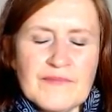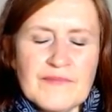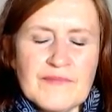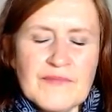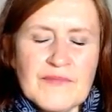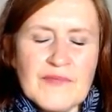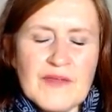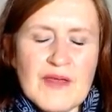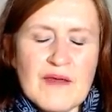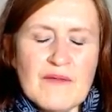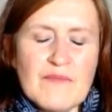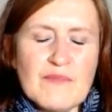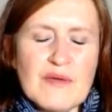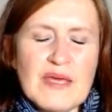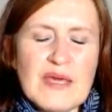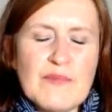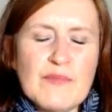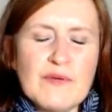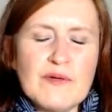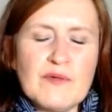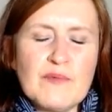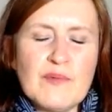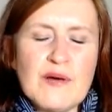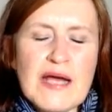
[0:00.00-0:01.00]
And
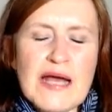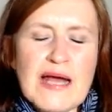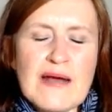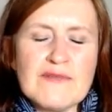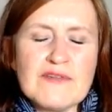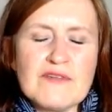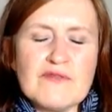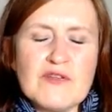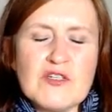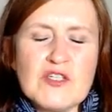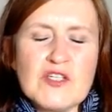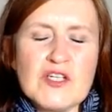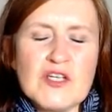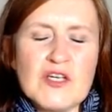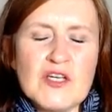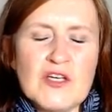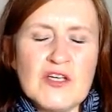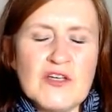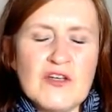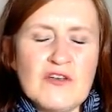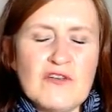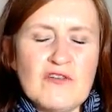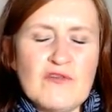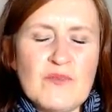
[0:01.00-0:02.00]
people perhaps return
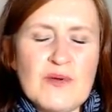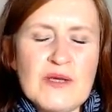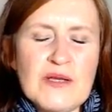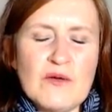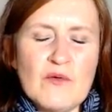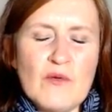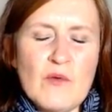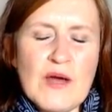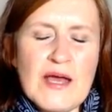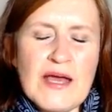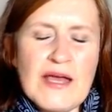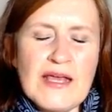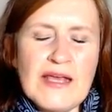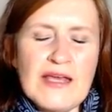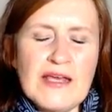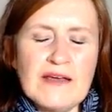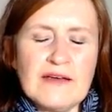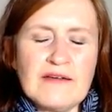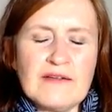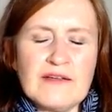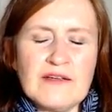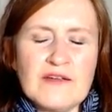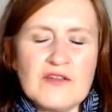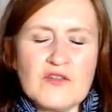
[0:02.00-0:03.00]
who've been away
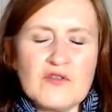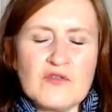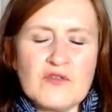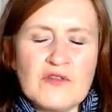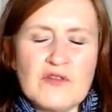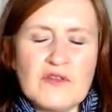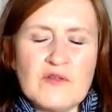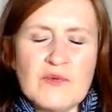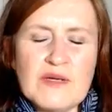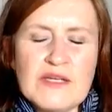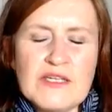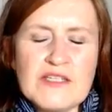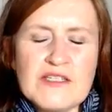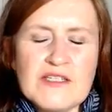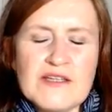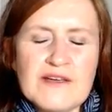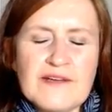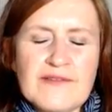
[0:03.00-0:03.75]
during the winter.